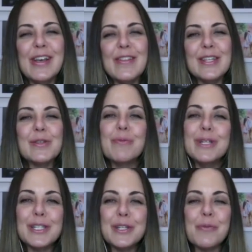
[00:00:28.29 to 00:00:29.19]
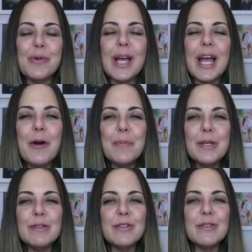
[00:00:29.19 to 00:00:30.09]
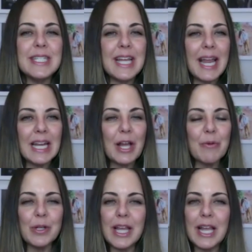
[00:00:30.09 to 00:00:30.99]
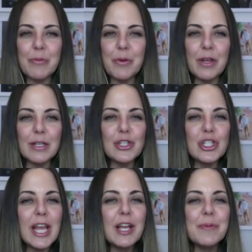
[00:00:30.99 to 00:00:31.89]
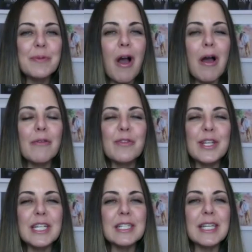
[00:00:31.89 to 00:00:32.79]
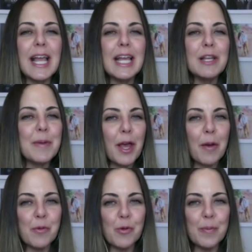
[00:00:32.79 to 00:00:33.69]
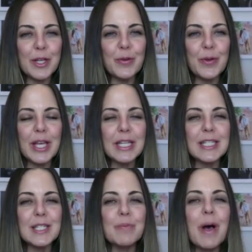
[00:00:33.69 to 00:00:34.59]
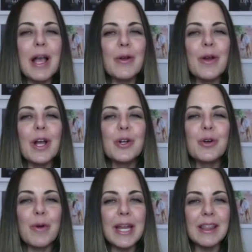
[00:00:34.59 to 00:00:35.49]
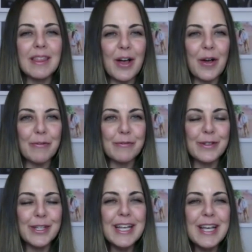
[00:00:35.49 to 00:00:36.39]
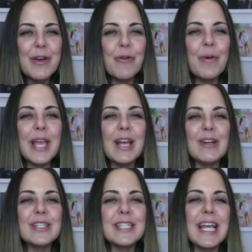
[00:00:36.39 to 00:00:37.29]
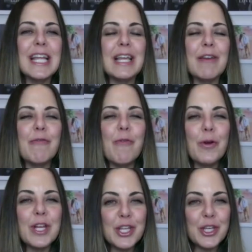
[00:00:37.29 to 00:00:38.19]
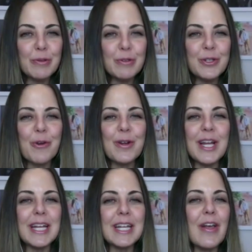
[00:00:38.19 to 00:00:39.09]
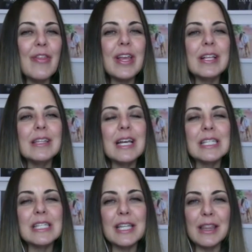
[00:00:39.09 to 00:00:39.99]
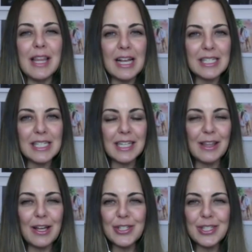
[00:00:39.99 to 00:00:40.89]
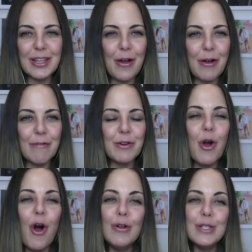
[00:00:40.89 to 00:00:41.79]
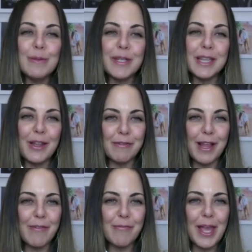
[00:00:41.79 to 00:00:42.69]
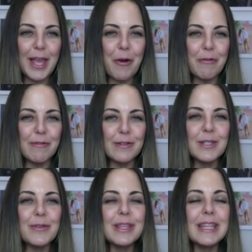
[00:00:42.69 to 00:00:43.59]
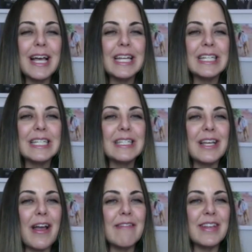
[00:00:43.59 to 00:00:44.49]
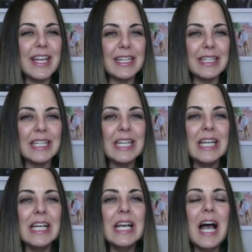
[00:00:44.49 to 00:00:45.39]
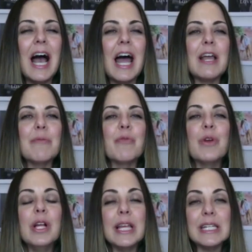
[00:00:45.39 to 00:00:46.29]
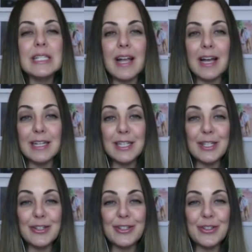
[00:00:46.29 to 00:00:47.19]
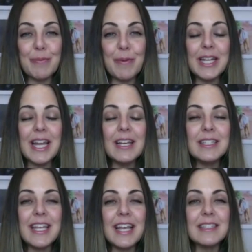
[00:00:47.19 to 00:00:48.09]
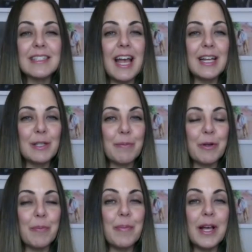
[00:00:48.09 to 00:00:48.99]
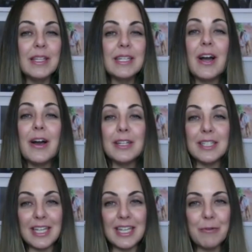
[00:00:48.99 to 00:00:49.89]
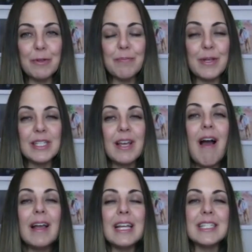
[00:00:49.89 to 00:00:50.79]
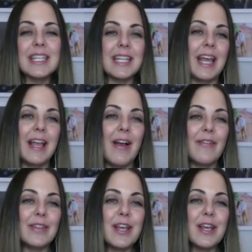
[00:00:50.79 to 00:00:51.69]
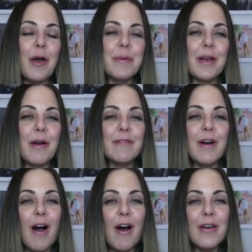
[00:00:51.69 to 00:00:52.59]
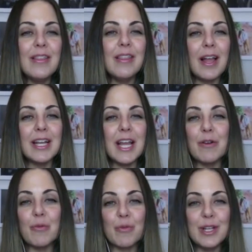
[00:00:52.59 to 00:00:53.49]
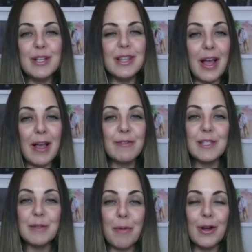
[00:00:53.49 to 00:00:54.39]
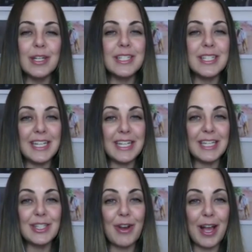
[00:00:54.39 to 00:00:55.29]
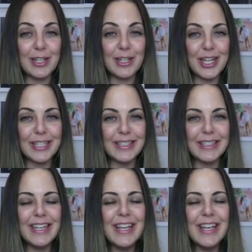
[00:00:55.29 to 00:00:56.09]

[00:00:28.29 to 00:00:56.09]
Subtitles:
This wisdom will help you to date and relate with unshakable confidence and become a woman who can inspire a great love. We are standing for you to create nothing less than lasting, luscious love, your ultimate love life makeover. So let us dive in. And I'm really excited to introduce my next guest expert, Bela Gandhi, who will be talking today on the topic of online and real life smart dating strategies.